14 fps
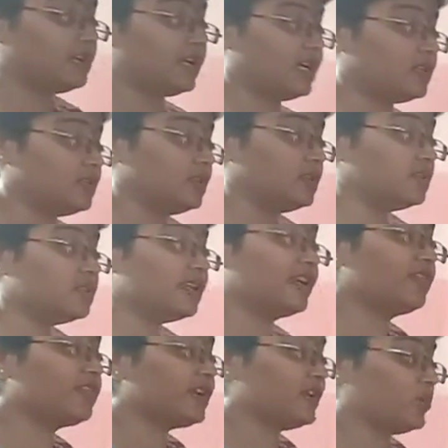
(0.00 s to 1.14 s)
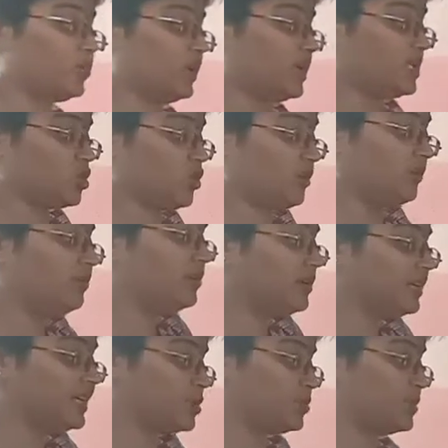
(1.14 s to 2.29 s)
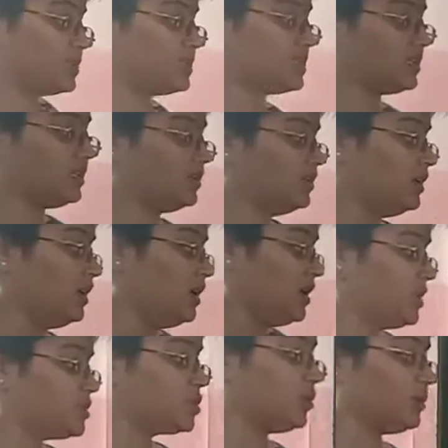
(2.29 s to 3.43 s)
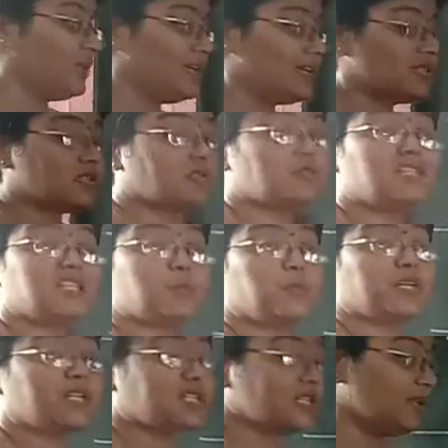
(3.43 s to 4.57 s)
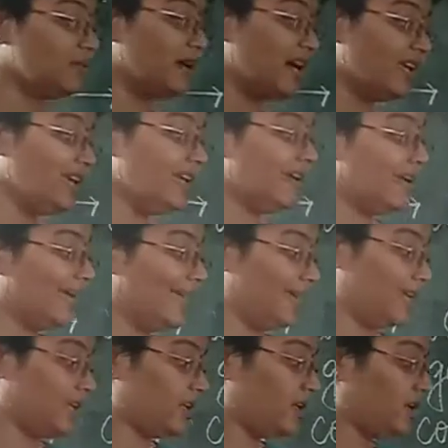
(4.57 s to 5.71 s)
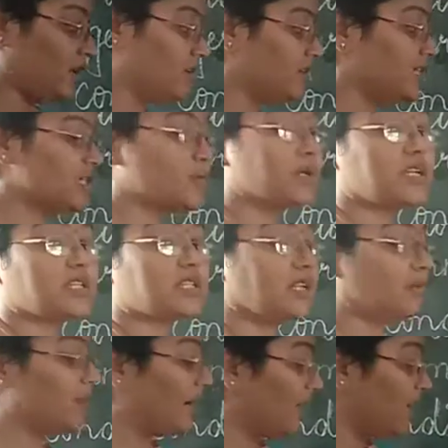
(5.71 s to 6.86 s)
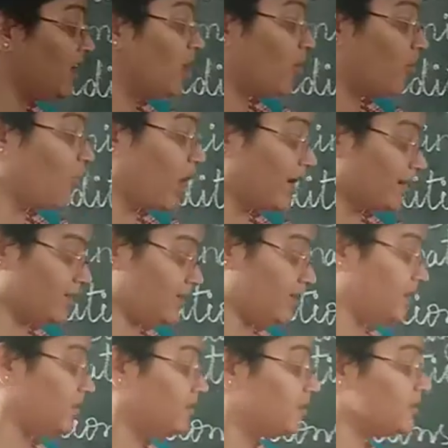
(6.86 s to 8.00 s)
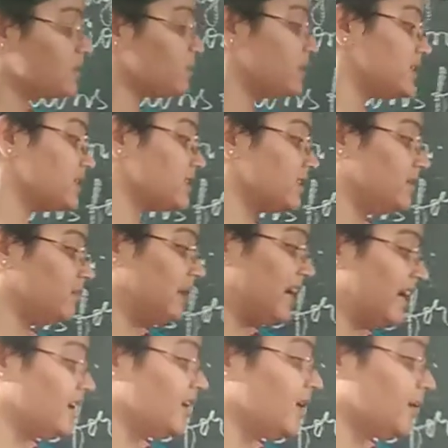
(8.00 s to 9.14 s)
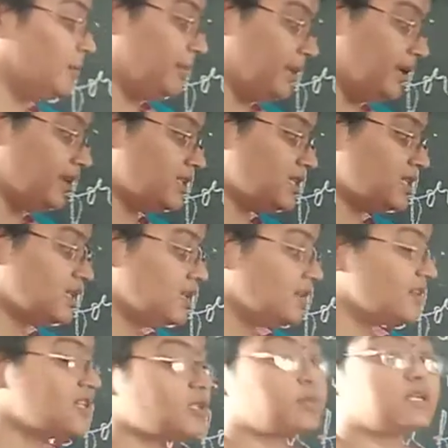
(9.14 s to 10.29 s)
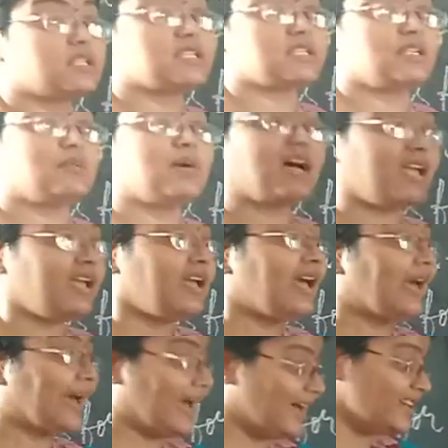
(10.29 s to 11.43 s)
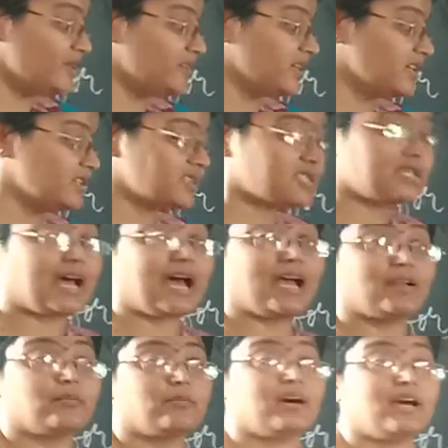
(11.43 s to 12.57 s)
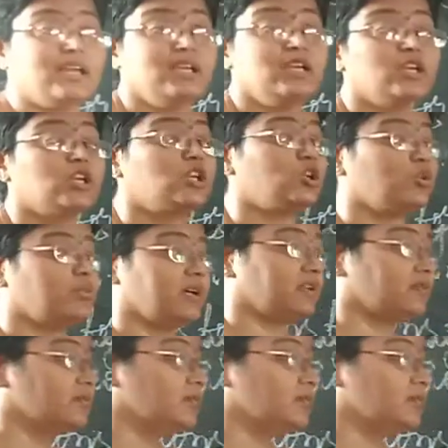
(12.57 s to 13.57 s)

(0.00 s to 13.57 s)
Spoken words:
that the different ways of dispersal. So yes, dispersal by air, dispersal by water, dispersal by birds, dispersal by animals and by human.